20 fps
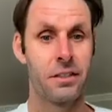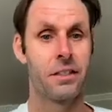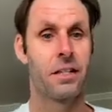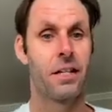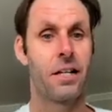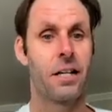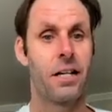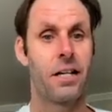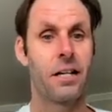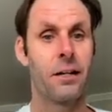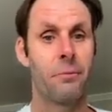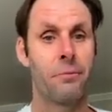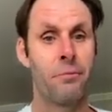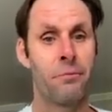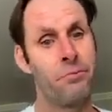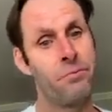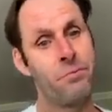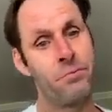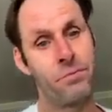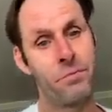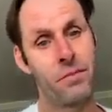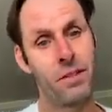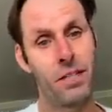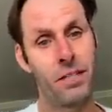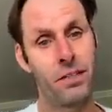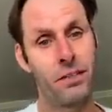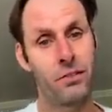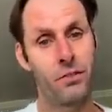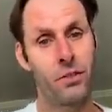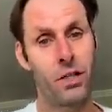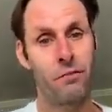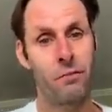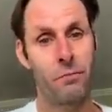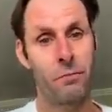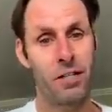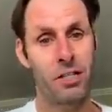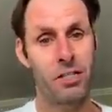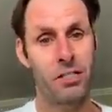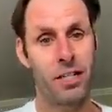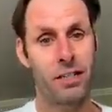To have a
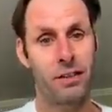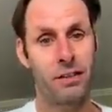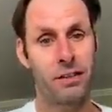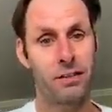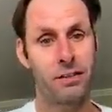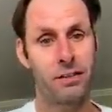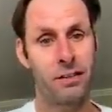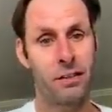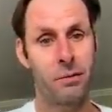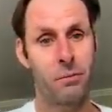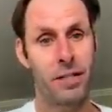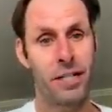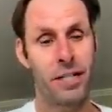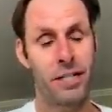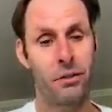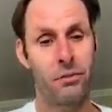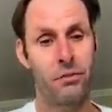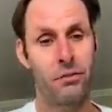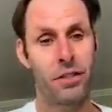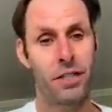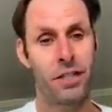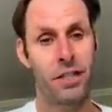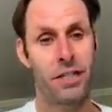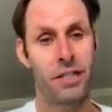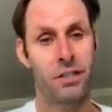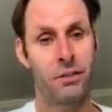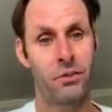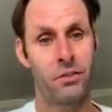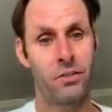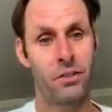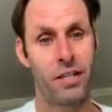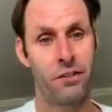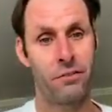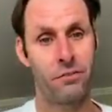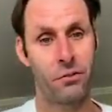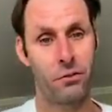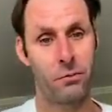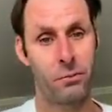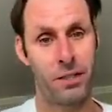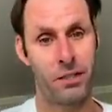match like this in the beginning of the year, to
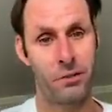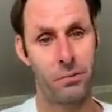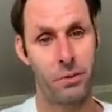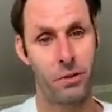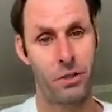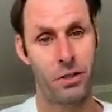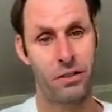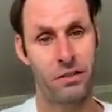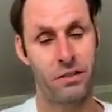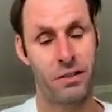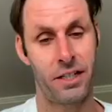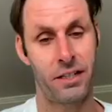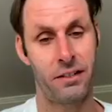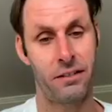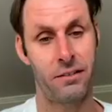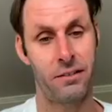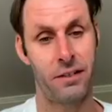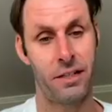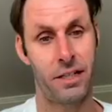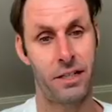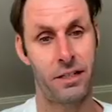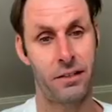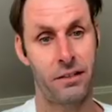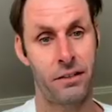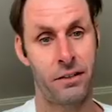save two match points against like